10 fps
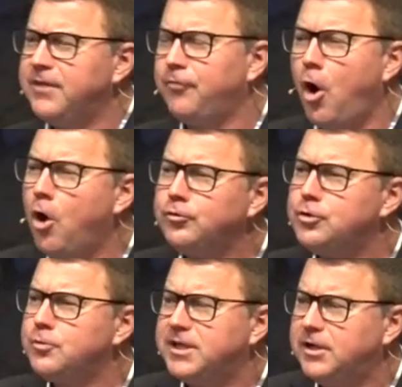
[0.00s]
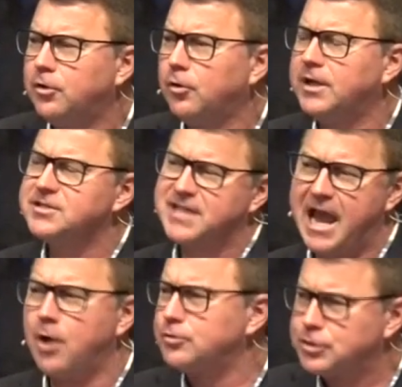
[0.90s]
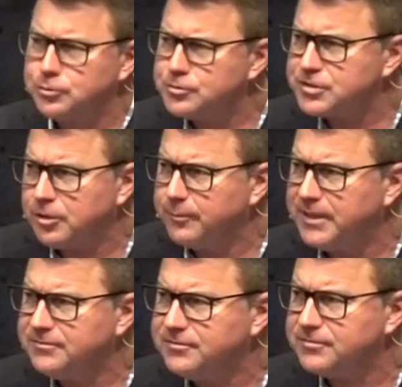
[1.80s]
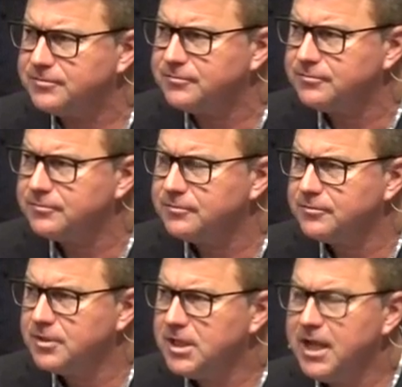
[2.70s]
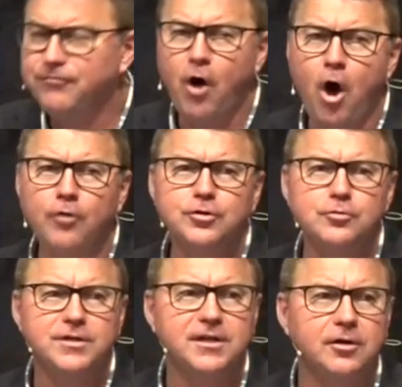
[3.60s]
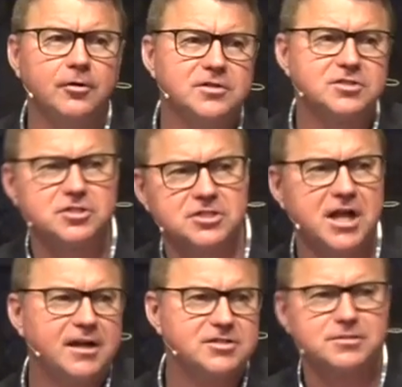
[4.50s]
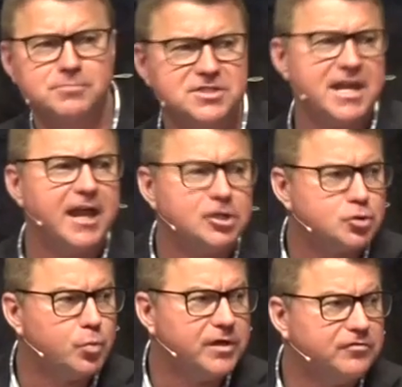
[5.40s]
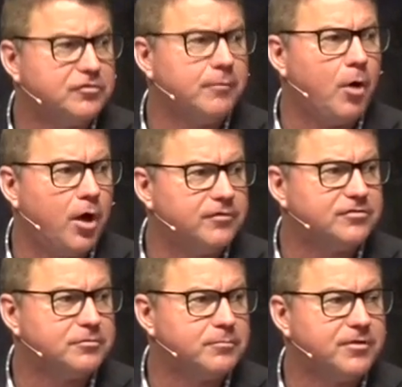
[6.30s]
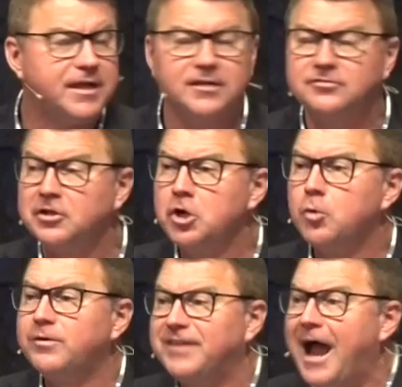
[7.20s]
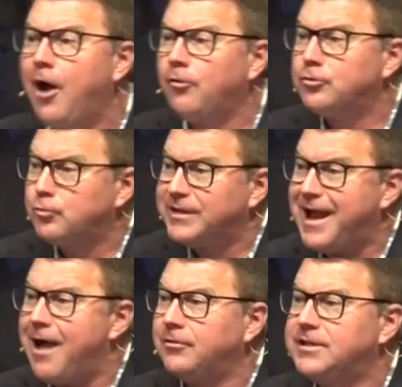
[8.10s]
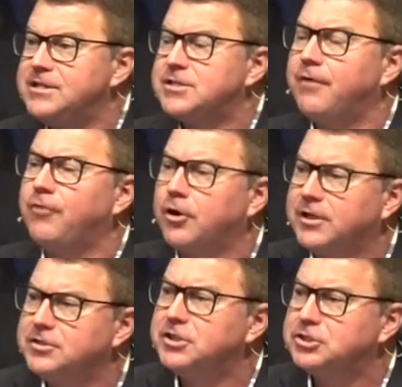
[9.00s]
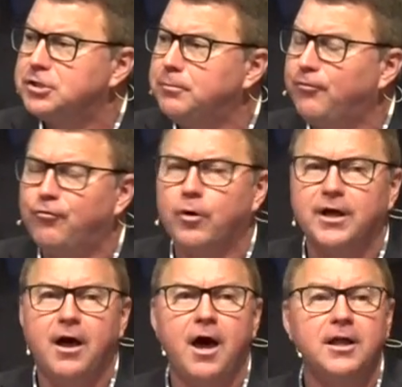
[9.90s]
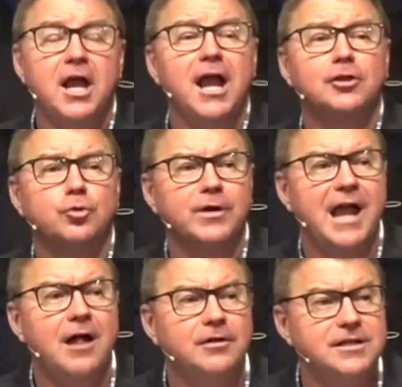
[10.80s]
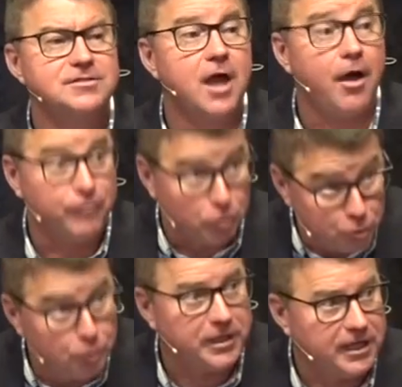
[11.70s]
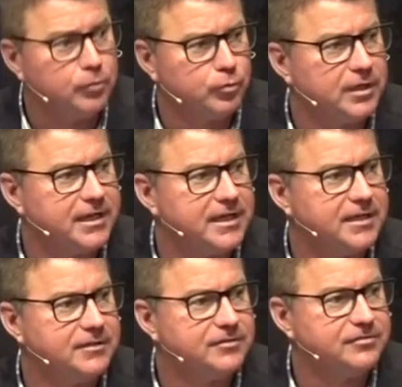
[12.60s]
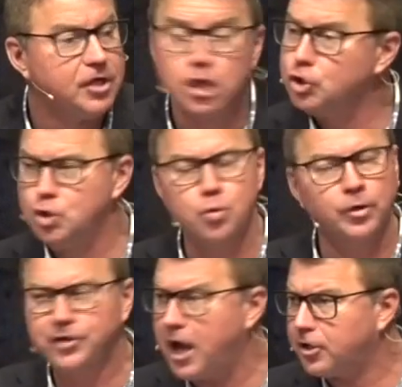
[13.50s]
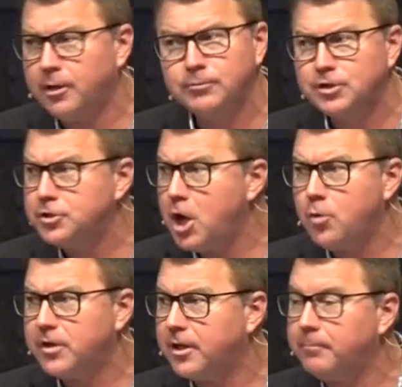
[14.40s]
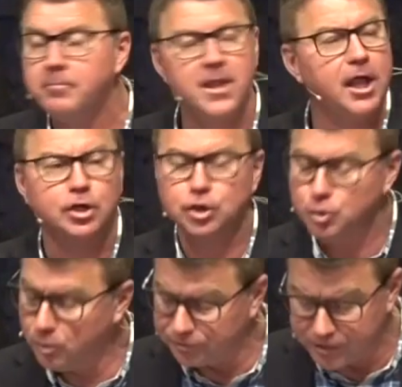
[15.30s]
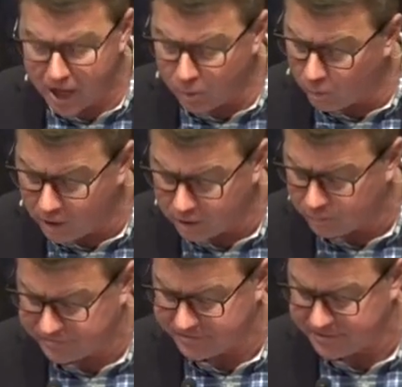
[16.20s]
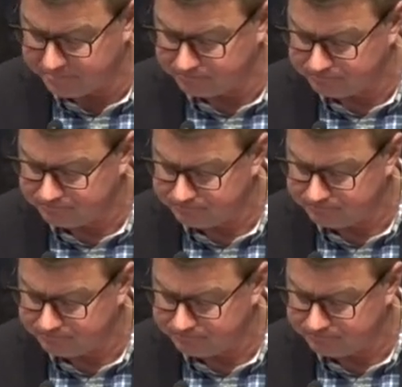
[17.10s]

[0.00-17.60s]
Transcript: if all you hear is how to sermons, if all you hear is just kind of some sage wisdom on some things without the realities of our condition before God and the realities of who He really is, you will not come to know Him and you will not walk with Him.